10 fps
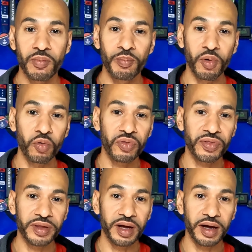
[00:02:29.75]

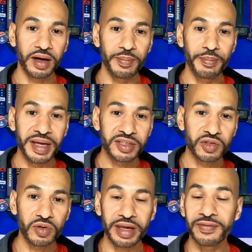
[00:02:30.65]
both
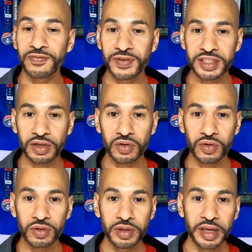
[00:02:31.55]
mental and
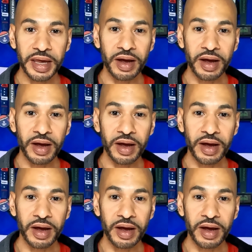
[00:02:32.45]
physical.